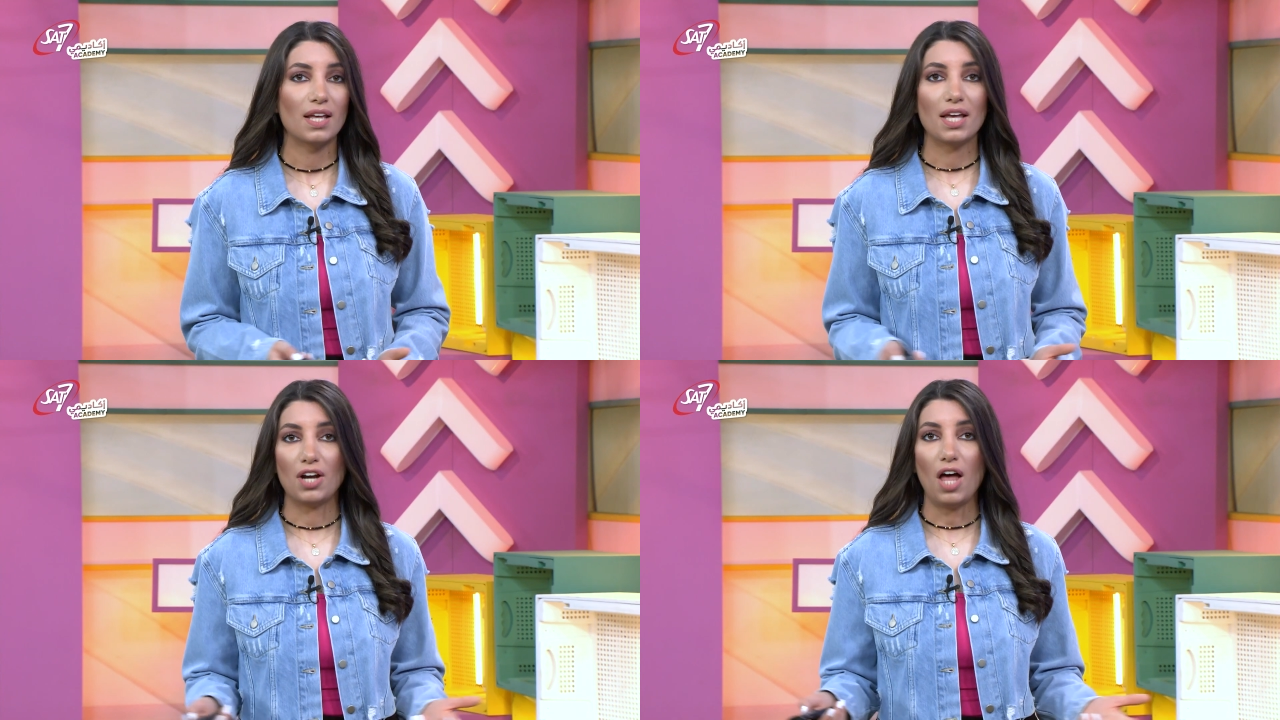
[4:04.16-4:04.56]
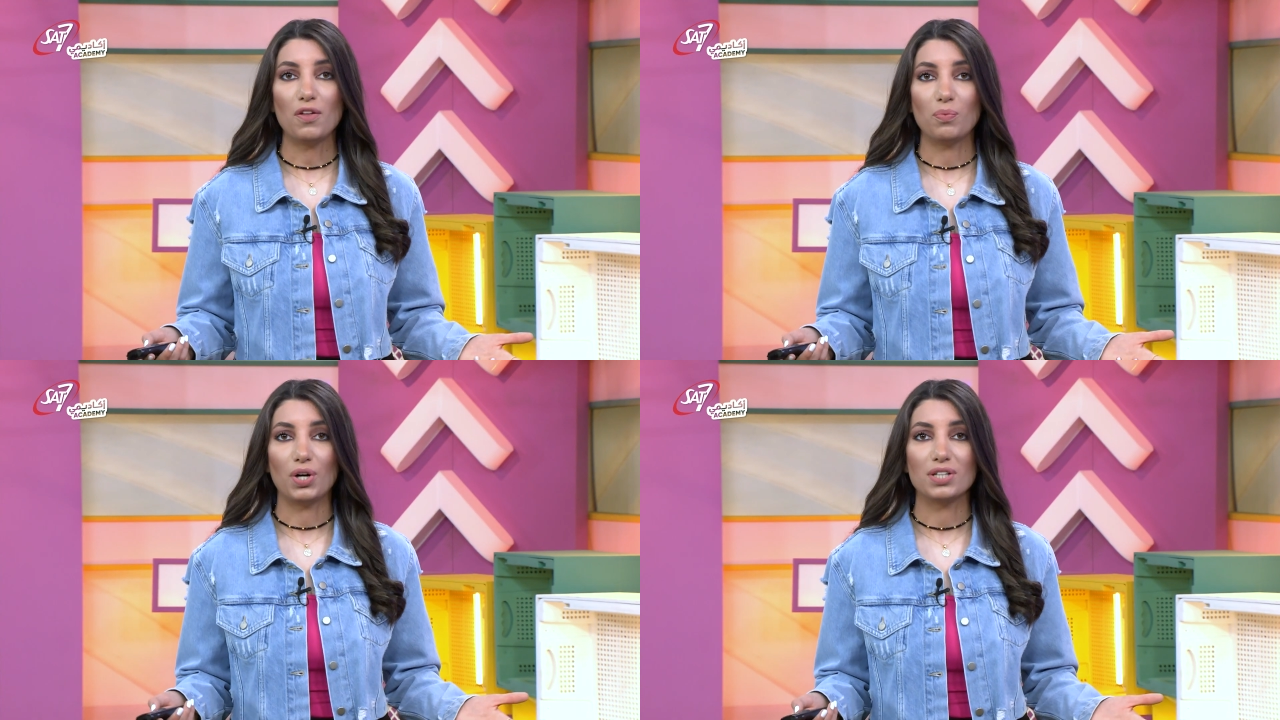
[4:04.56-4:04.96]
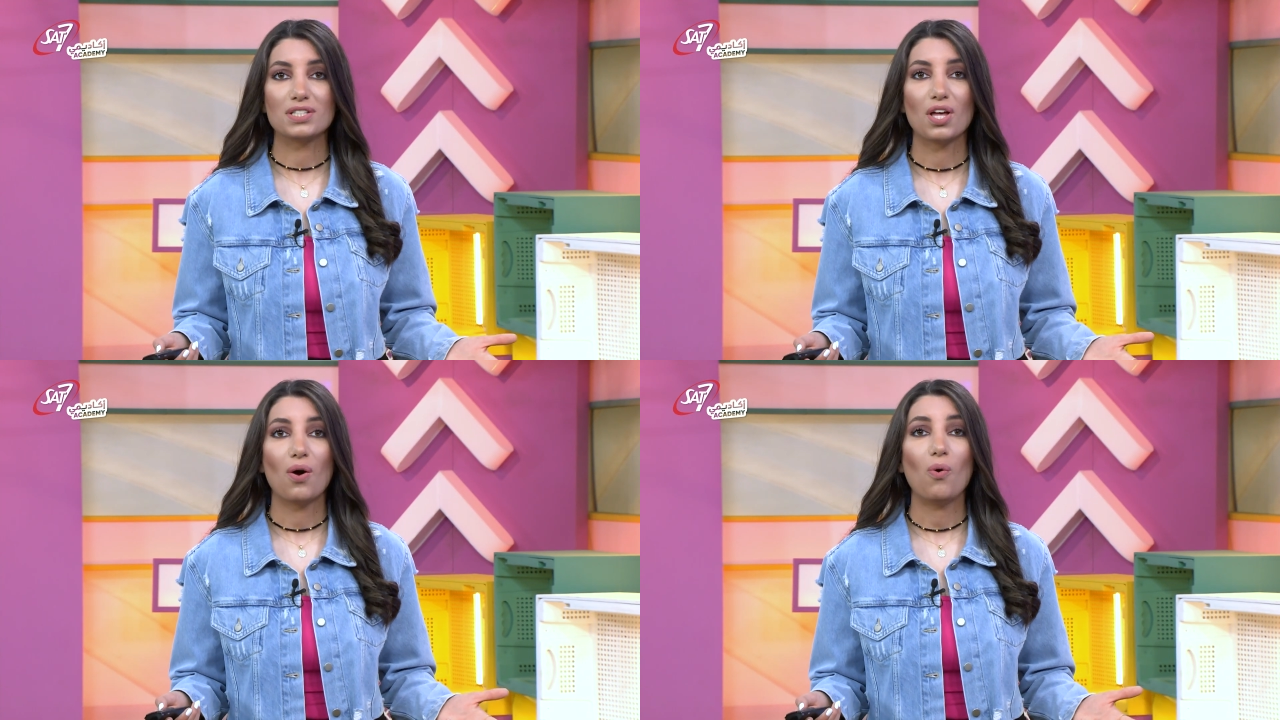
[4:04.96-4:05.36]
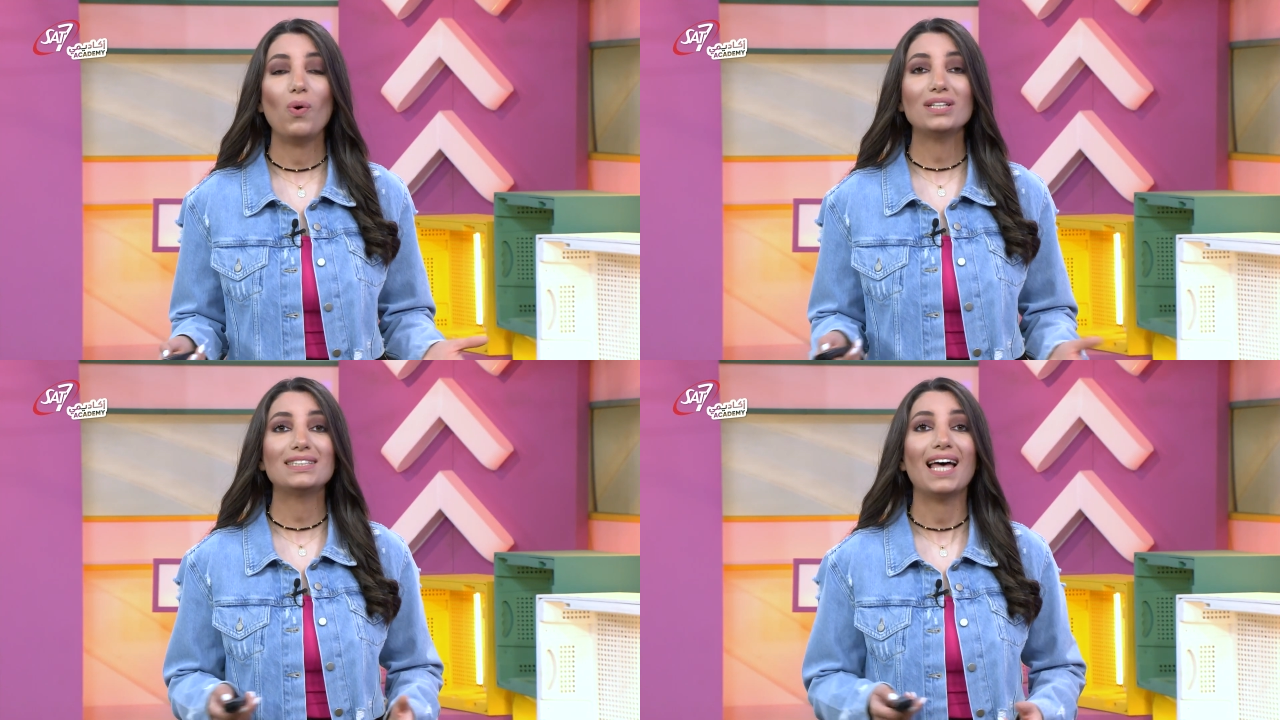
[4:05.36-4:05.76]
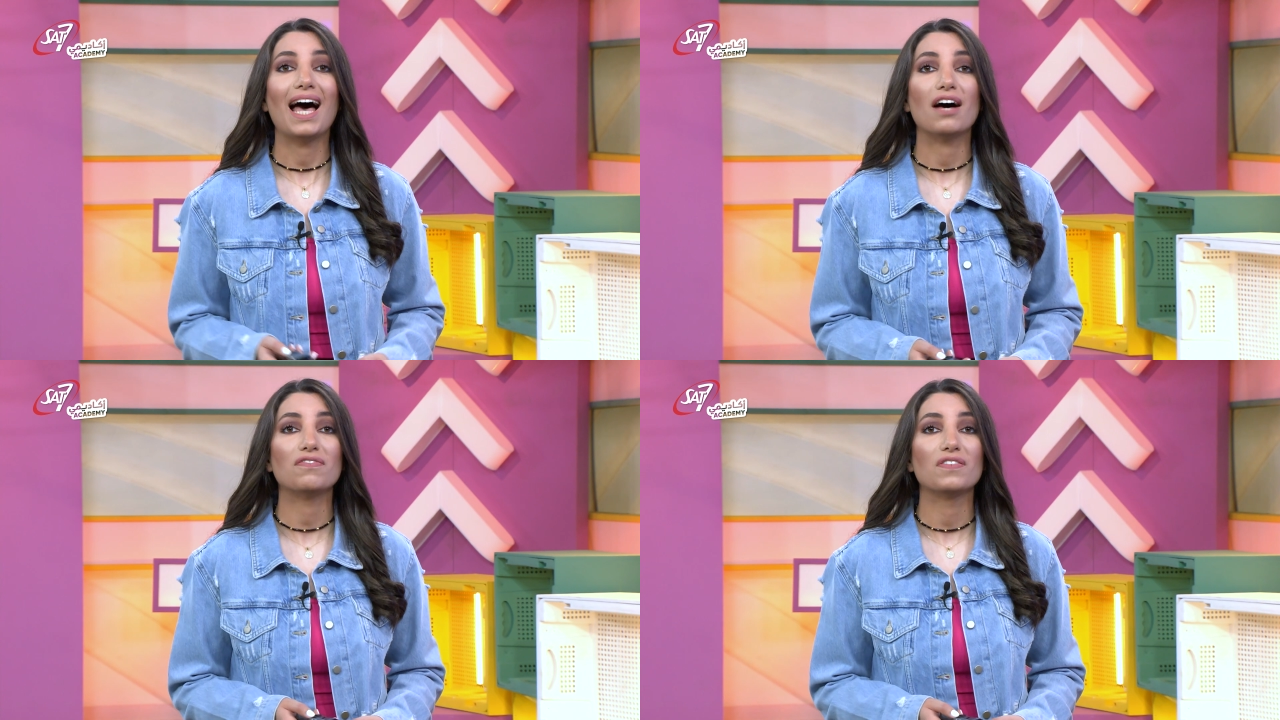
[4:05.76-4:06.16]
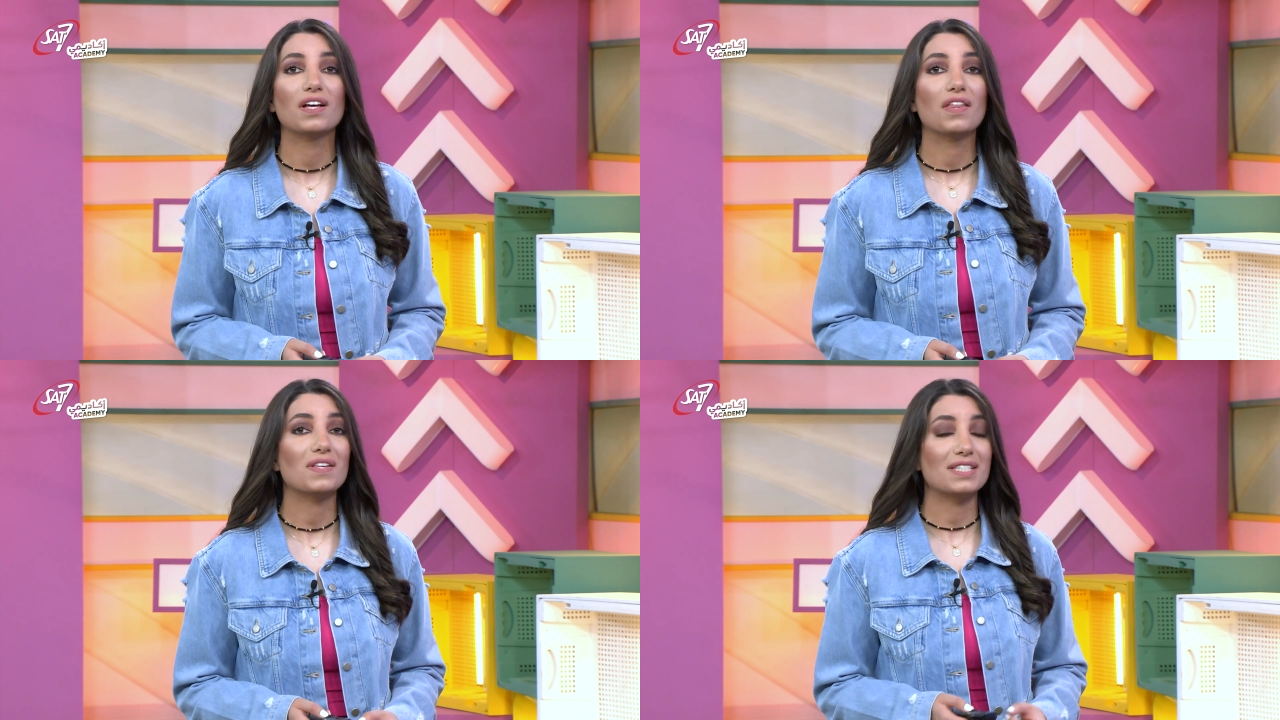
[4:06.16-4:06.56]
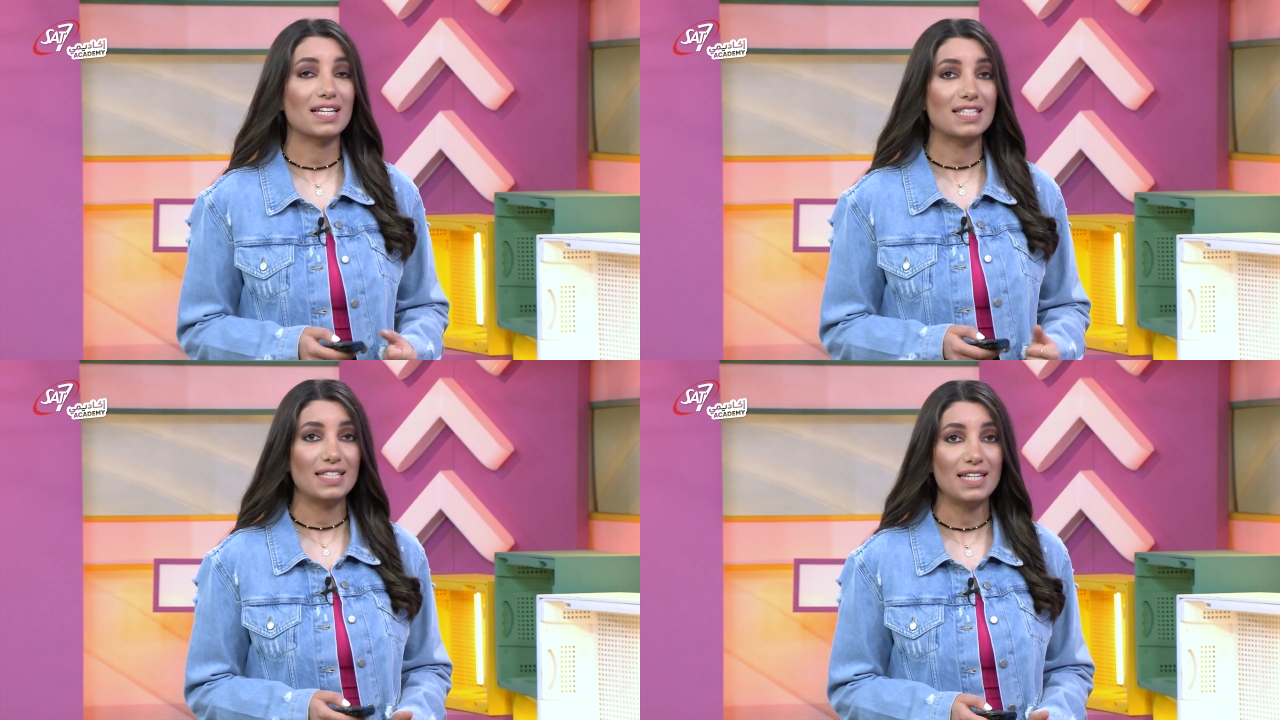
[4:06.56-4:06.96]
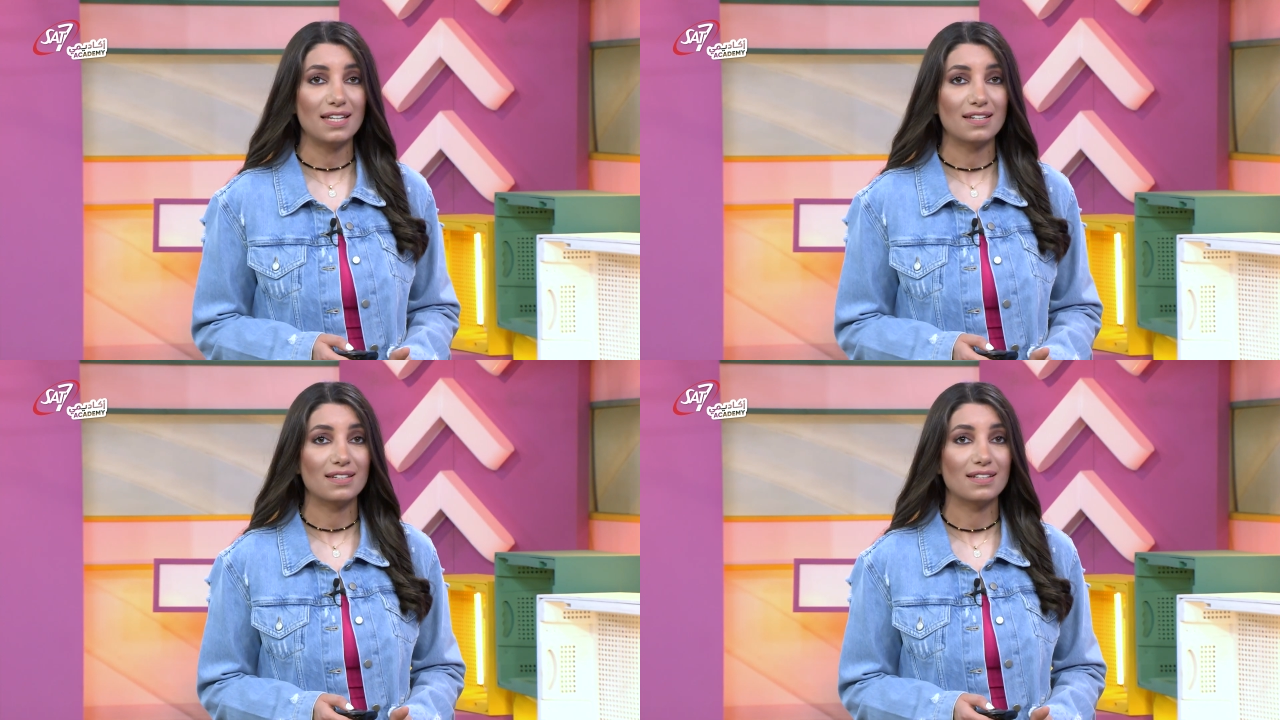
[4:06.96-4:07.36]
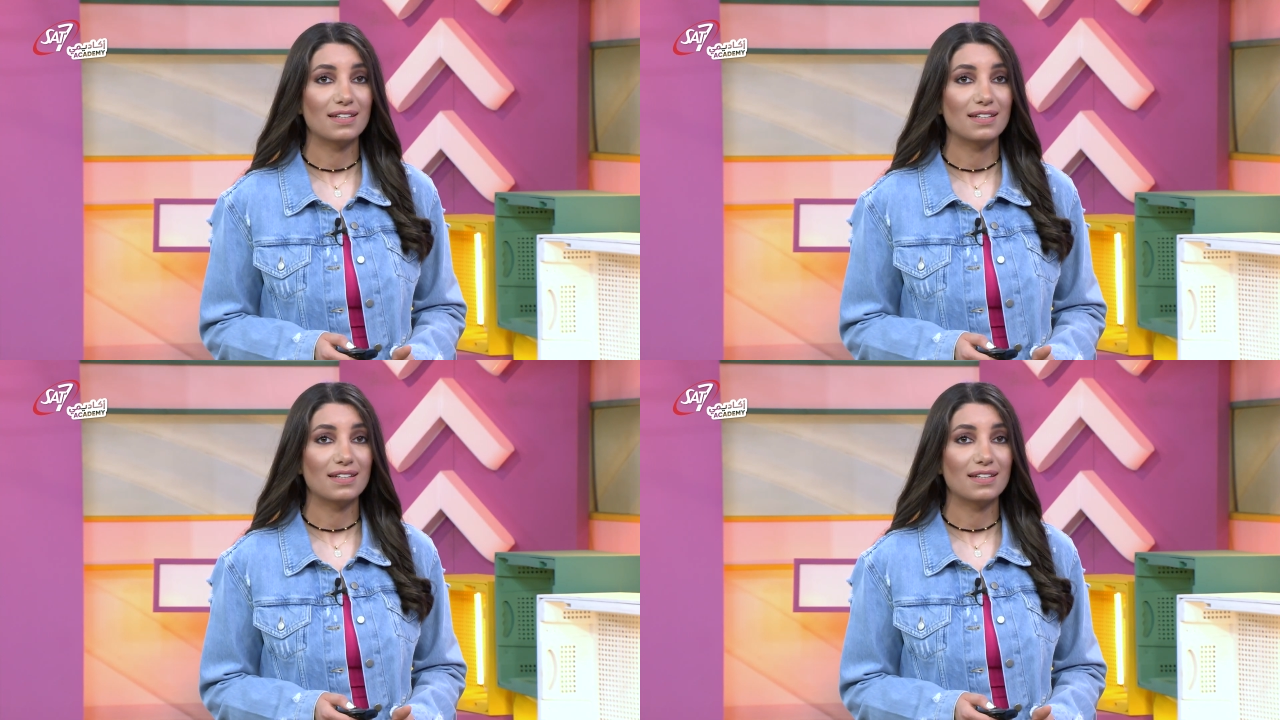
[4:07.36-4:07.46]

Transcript: In other words, what's half the 16?